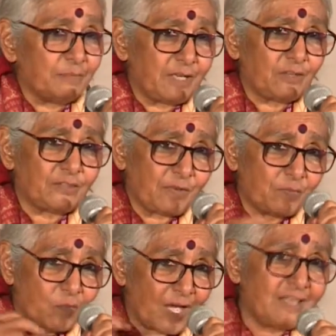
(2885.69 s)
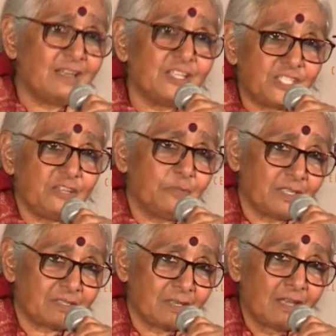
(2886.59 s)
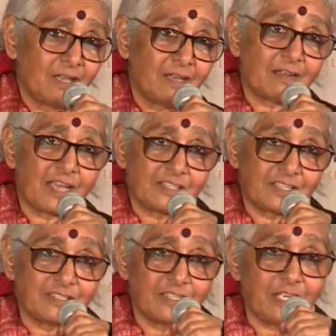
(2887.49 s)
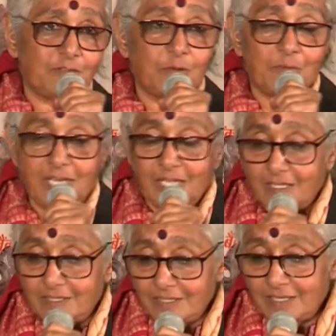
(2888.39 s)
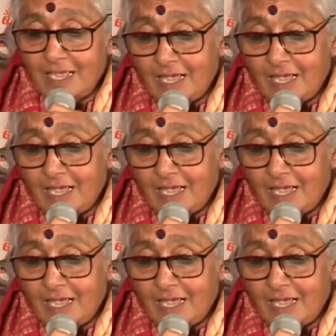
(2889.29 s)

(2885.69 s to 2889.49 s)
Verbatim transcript: Because from one achievement arises the need for many others.